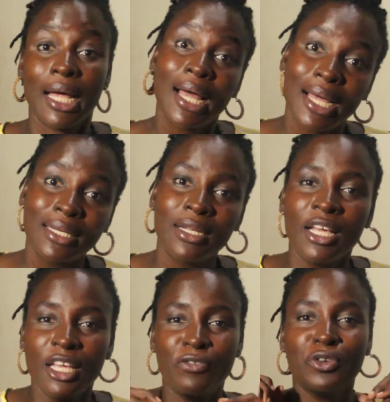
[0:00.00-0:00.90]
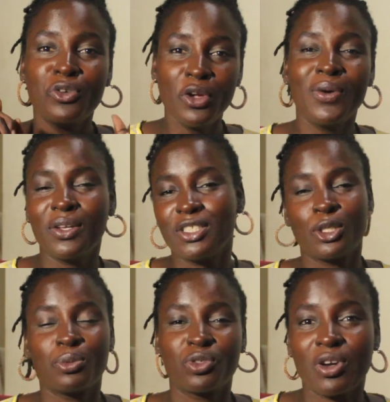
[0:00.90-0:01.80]
And if you know you're not
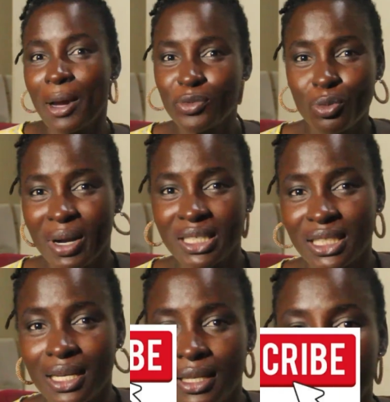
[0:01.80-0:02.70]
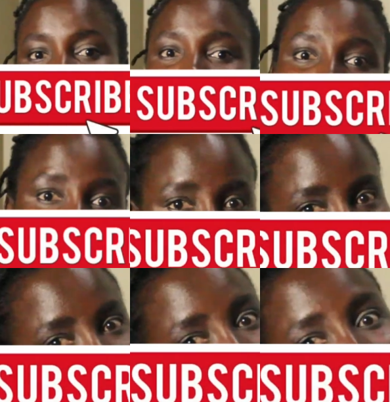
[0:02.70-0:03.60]
subscribed to my channel,
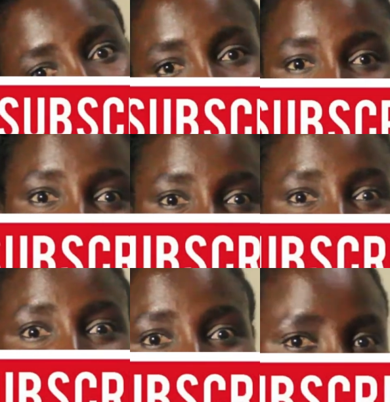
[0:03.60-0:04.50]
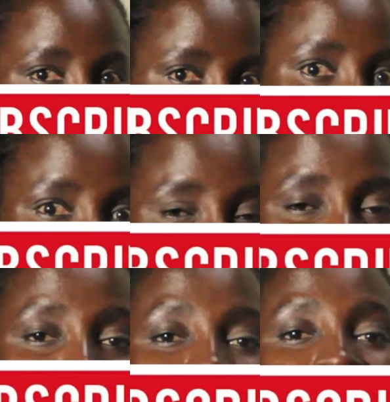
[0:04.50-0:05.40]
before this video runs out,